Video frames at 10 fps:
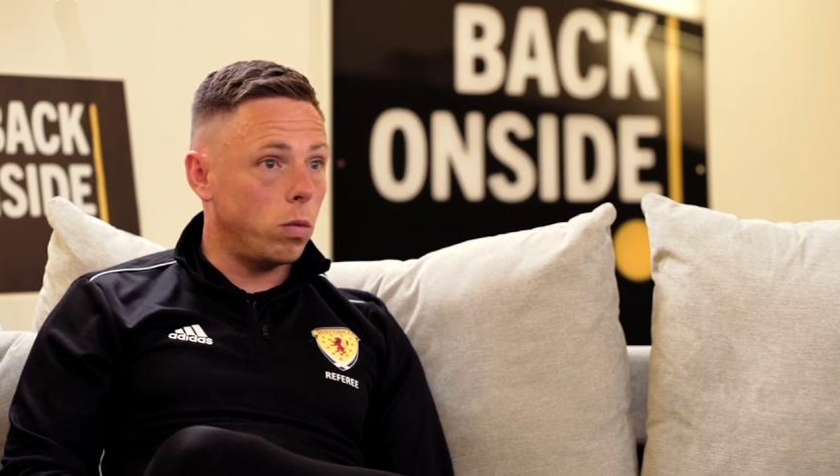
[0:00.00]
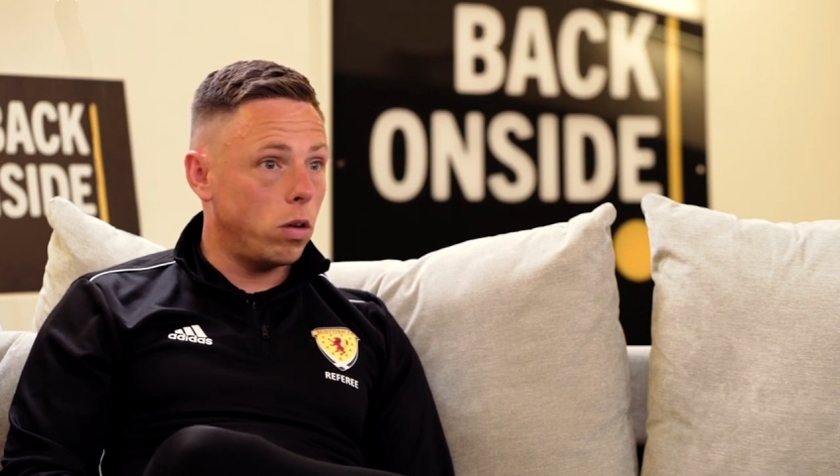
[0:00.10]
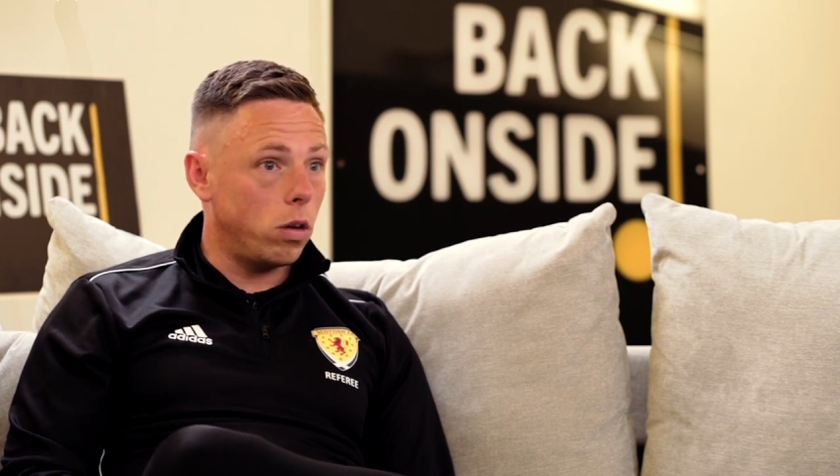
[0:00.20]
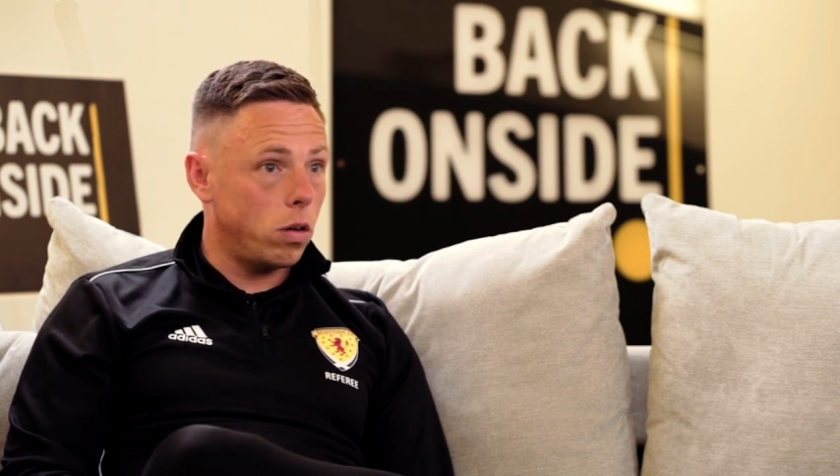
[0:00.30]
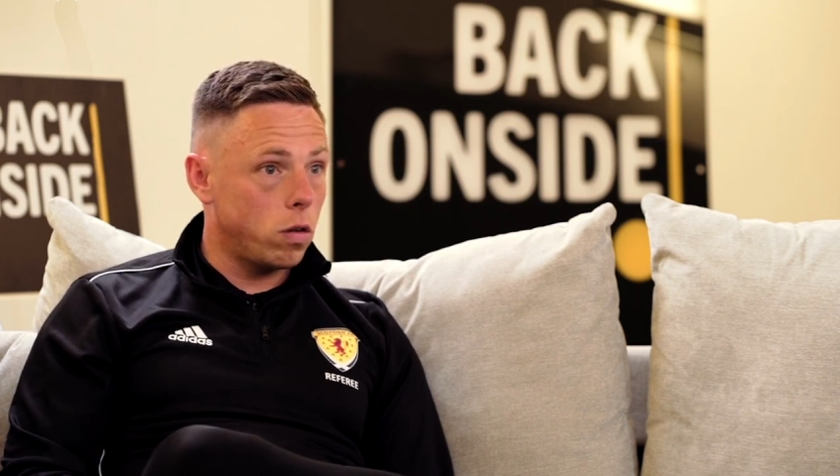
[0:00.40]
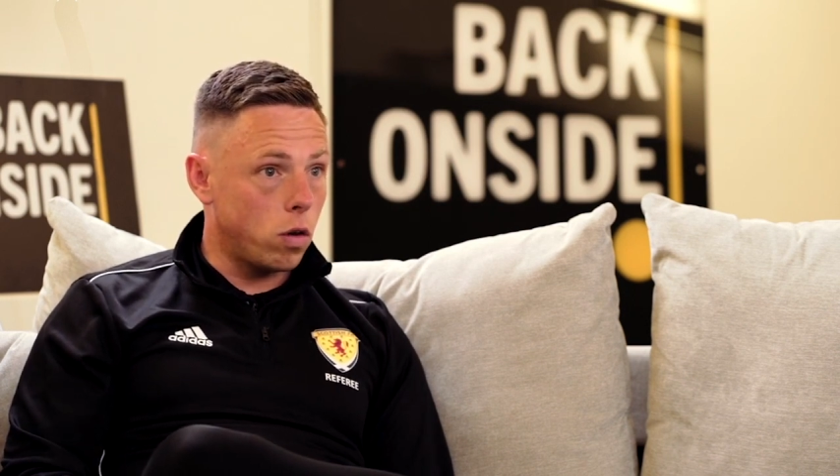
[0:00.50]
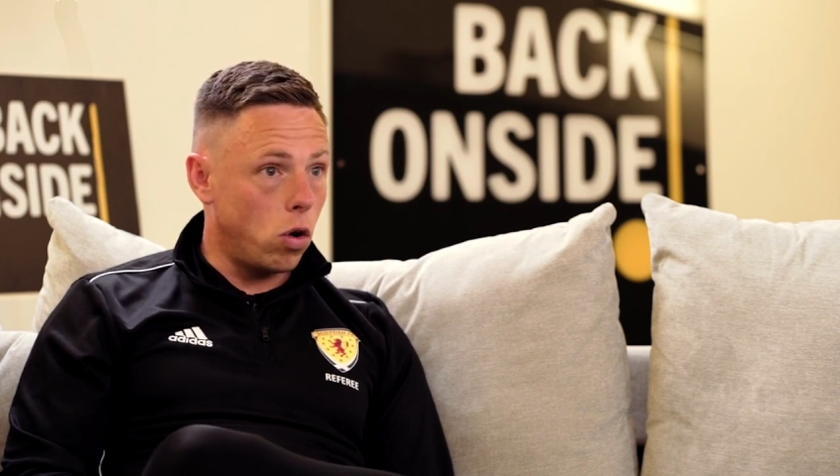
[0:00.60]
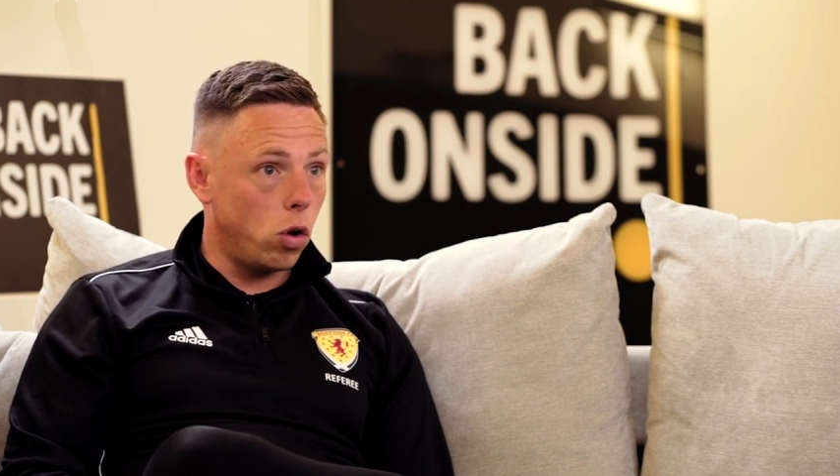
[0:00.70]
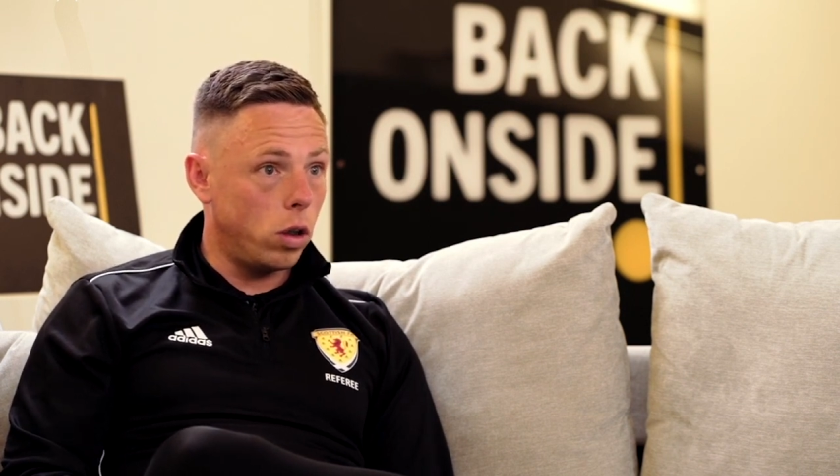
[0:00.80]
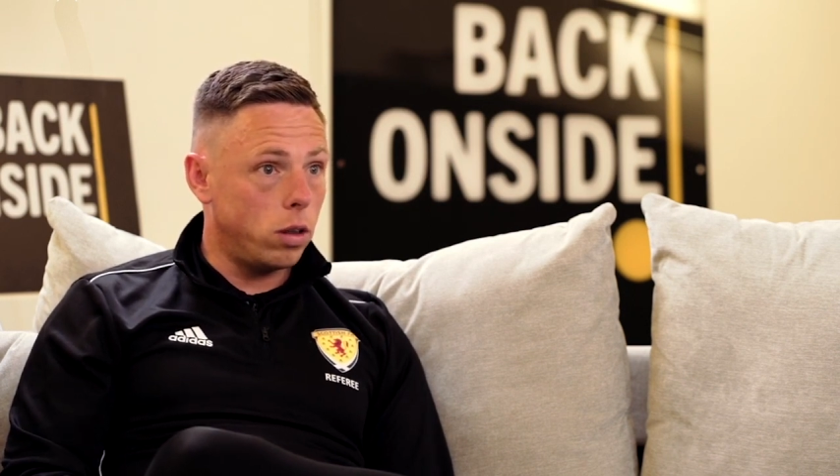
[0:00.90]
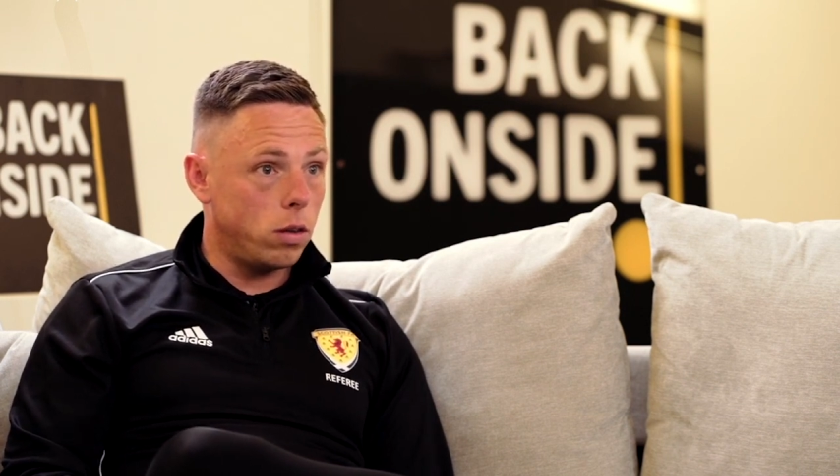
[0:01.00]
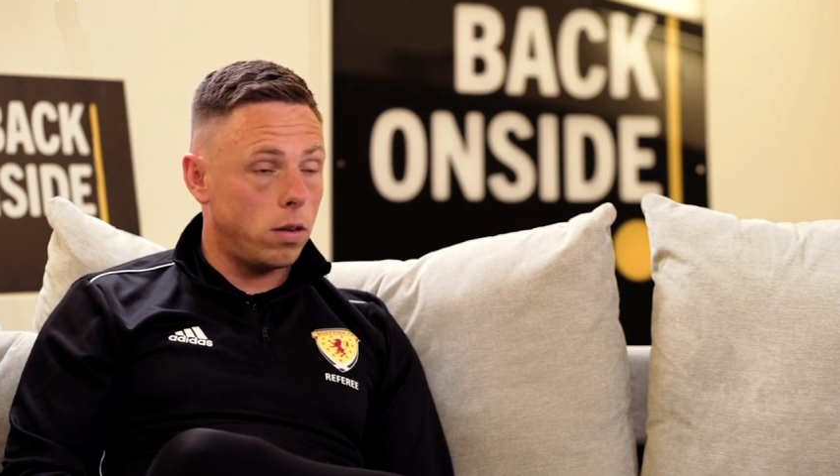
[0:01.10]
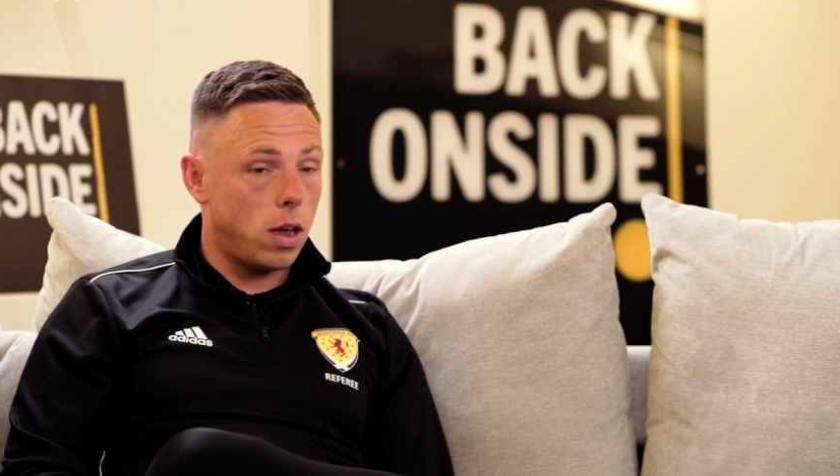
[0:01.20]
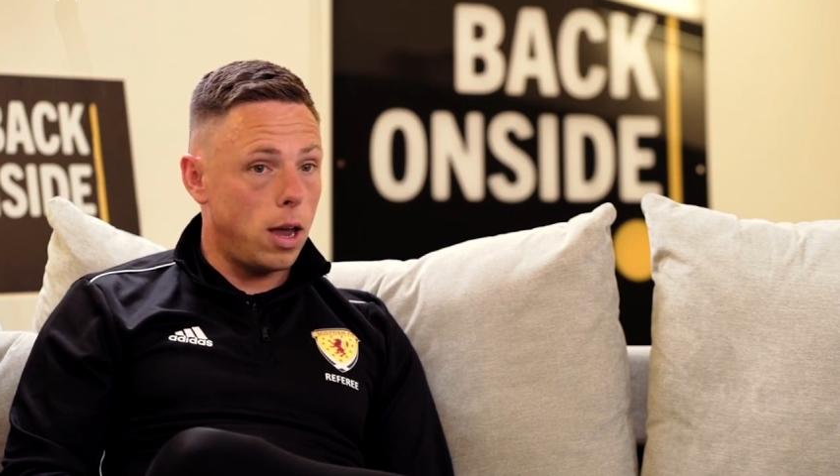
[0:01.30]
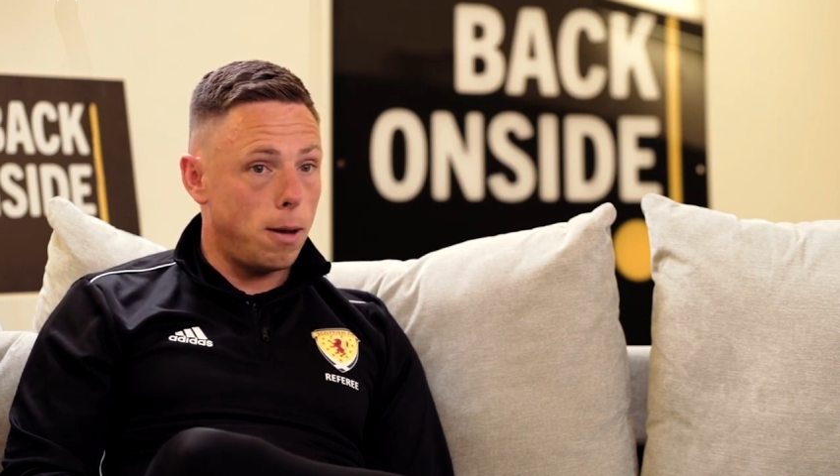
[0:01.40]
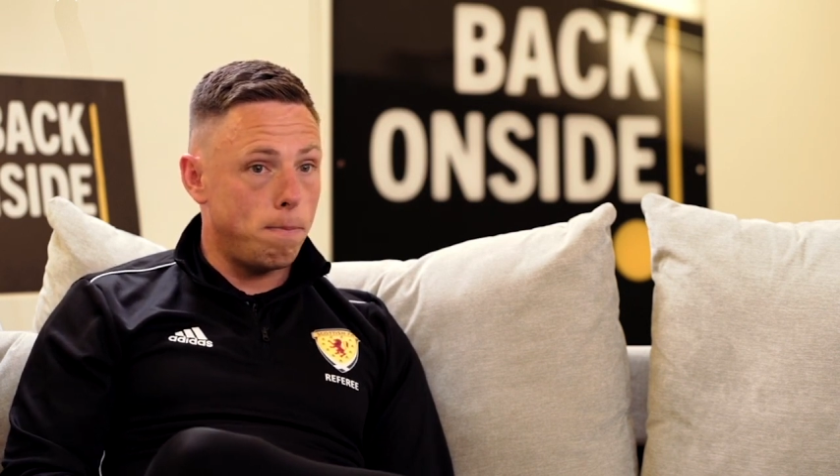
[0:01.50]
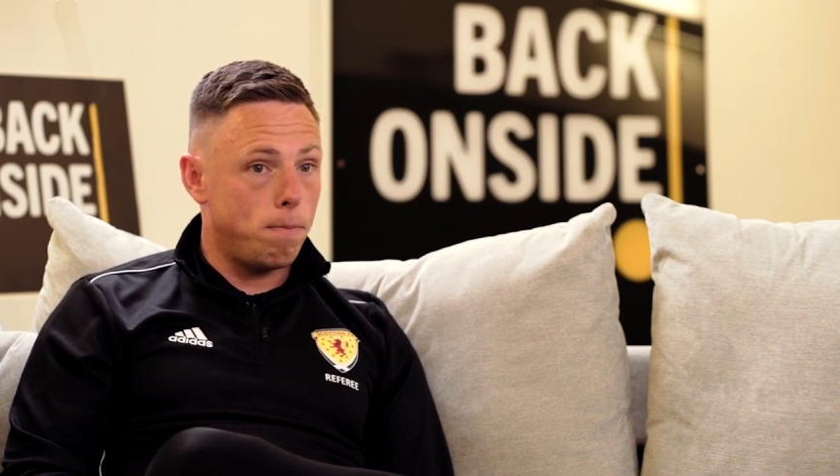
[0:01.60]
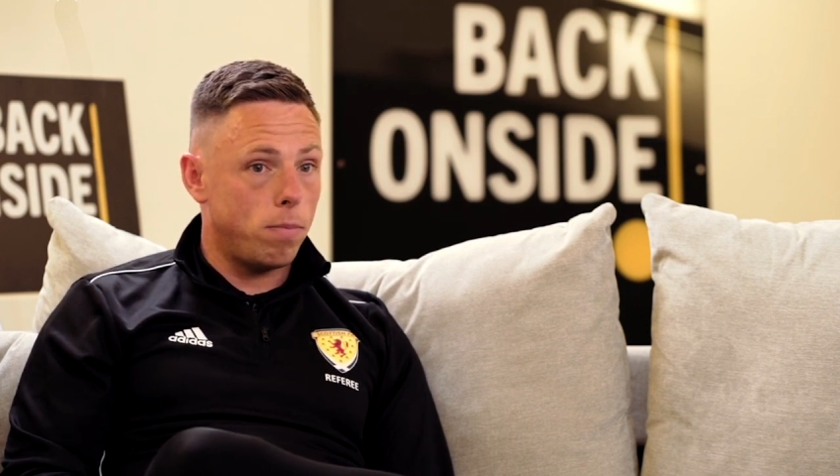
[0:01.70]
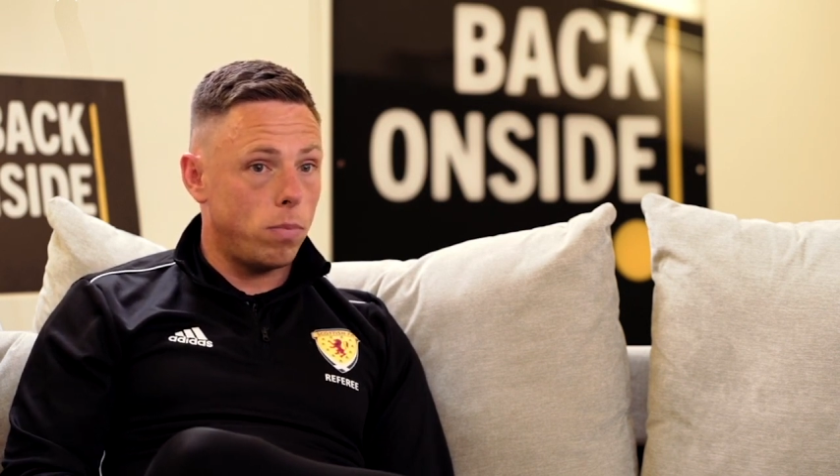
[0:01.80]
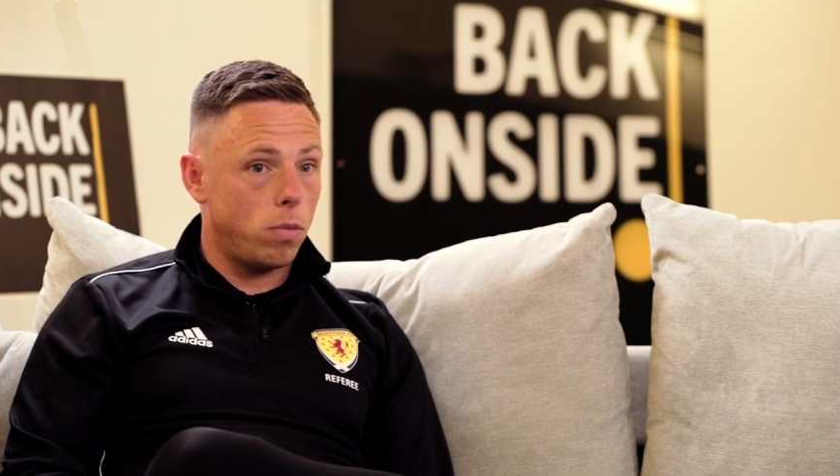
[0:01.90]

to Scotland in